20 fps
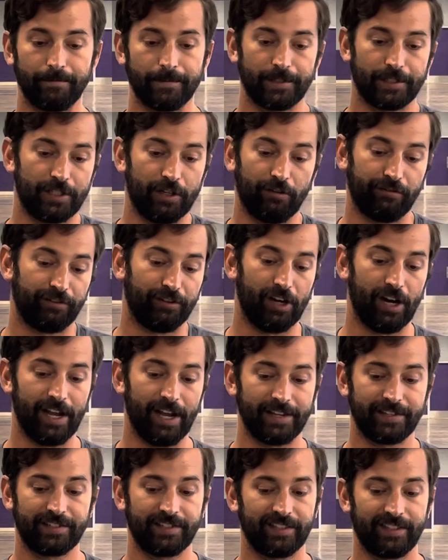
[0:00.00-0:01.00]
So for
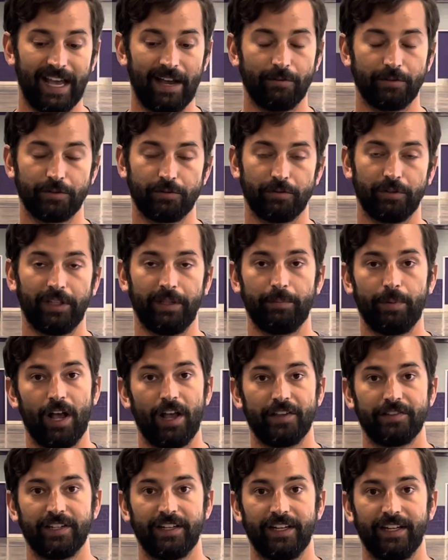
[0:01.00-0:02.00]
us, that was really
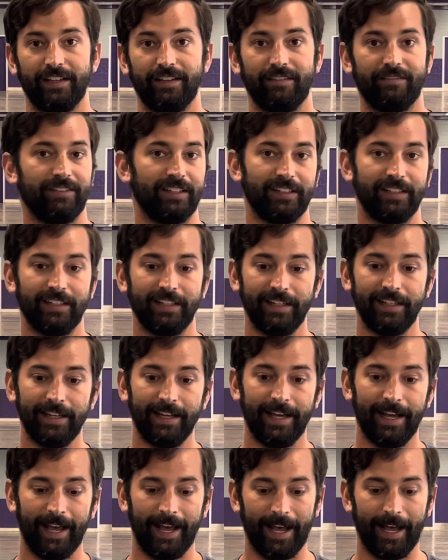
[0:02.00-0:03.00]
positive,
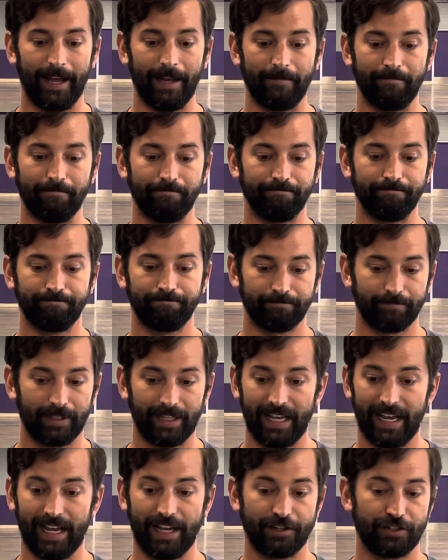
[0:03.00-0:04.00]
and
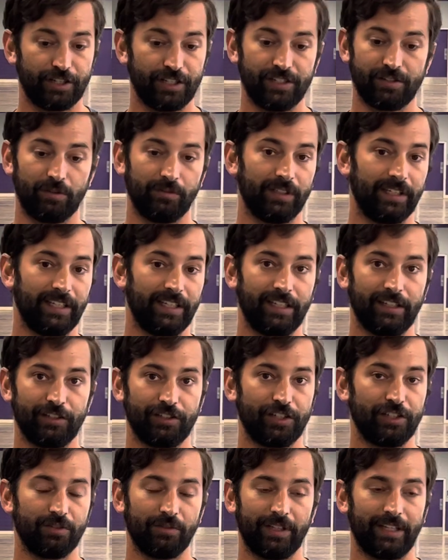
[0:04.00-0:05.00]
she's
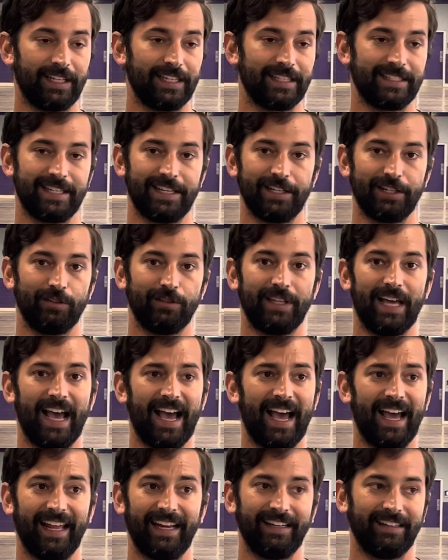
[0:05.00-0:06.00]
only continued
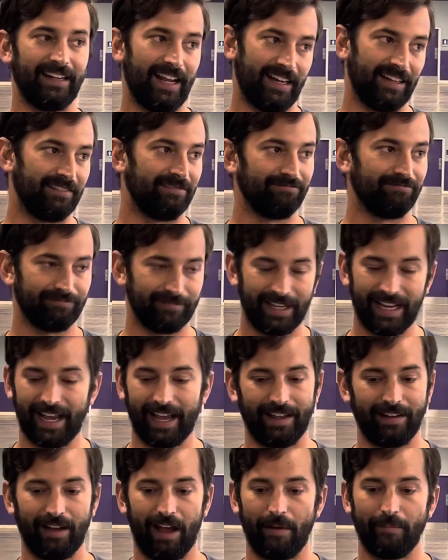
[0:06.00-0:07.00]
that, and
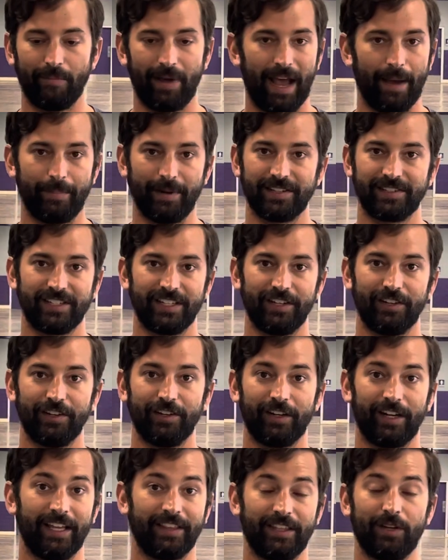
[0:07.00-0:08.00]
I'm happy to see
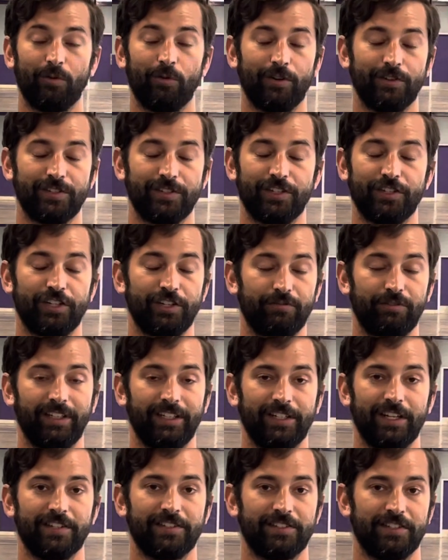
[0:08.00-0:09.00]
her get the awards that she
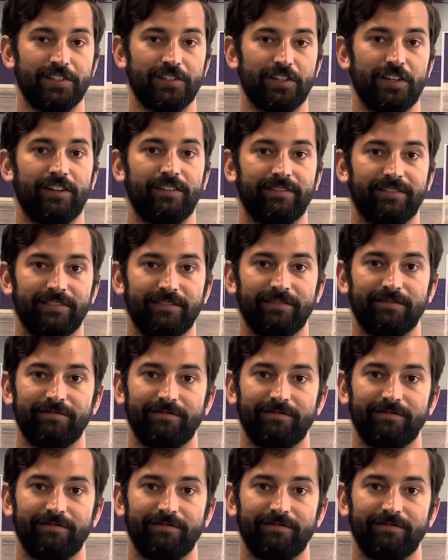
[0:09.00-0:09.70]
really does deserve.